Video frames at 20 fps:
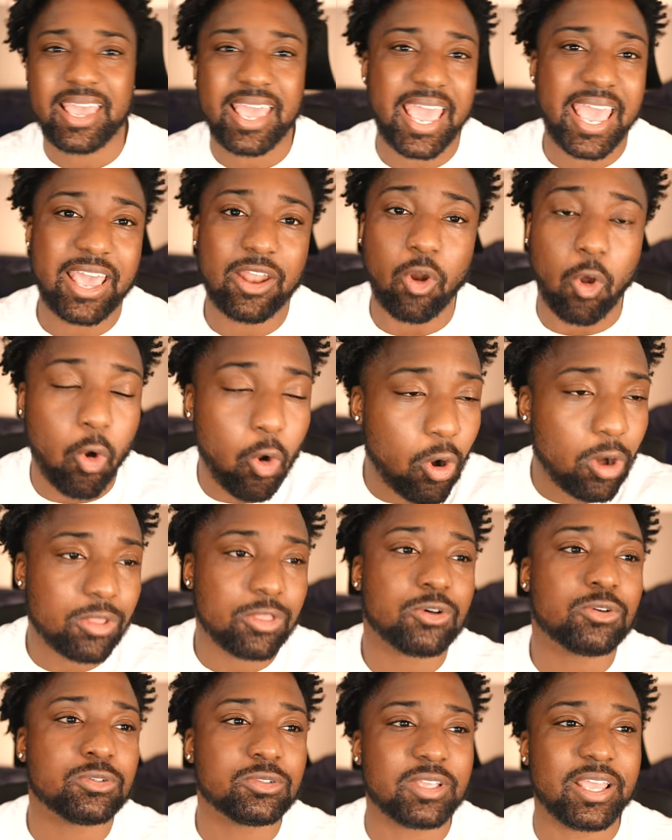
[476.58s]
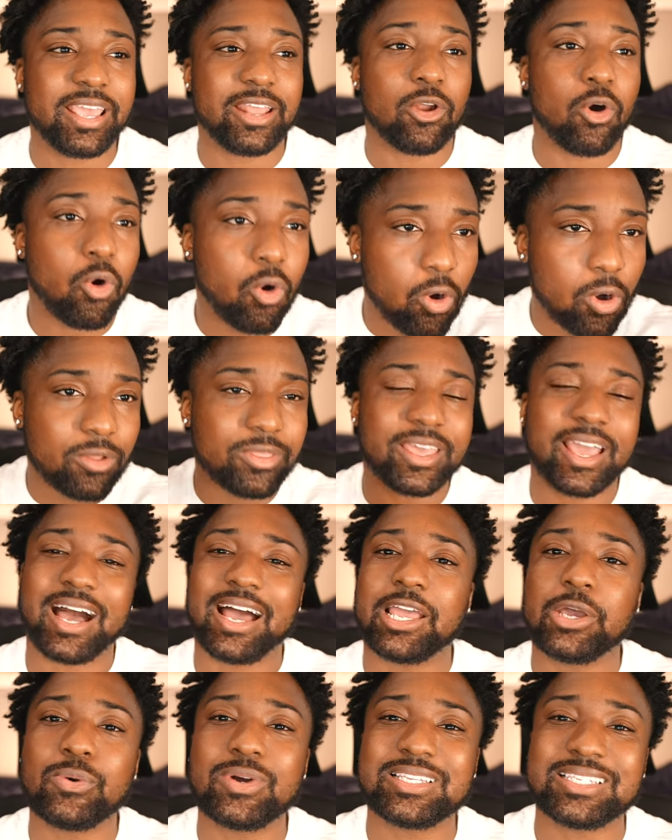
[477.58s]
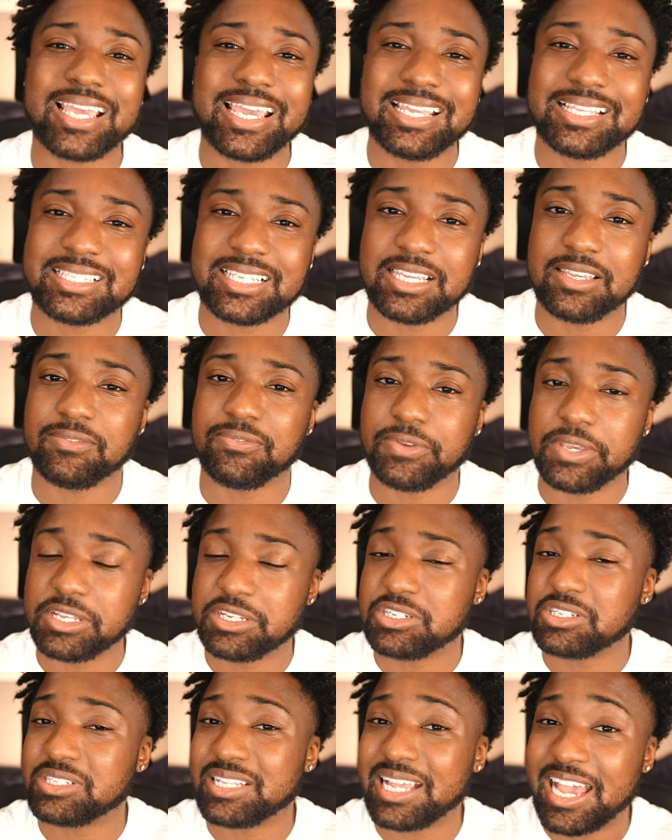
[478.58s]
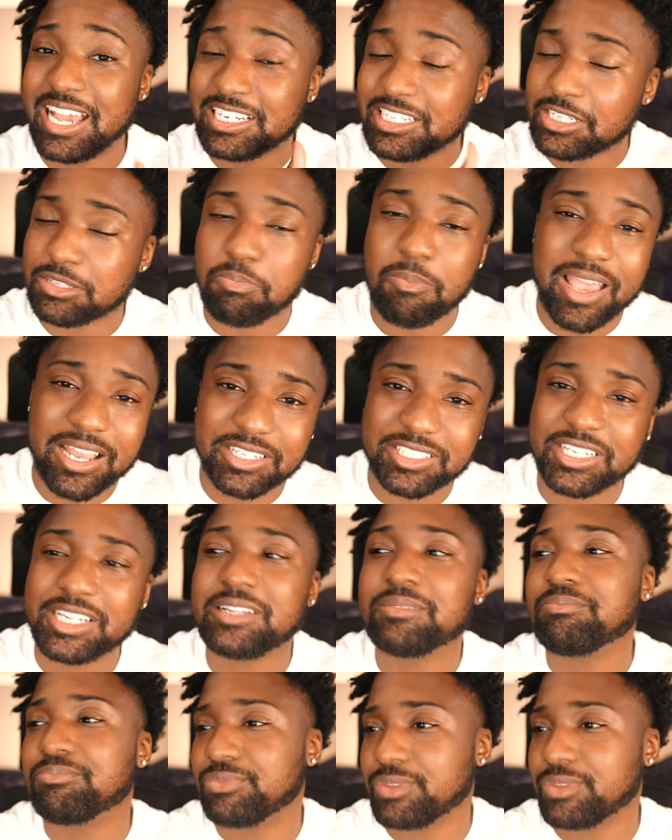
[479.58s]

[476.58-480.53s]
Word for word: And all those and all the iOS 18 features that I just mentioned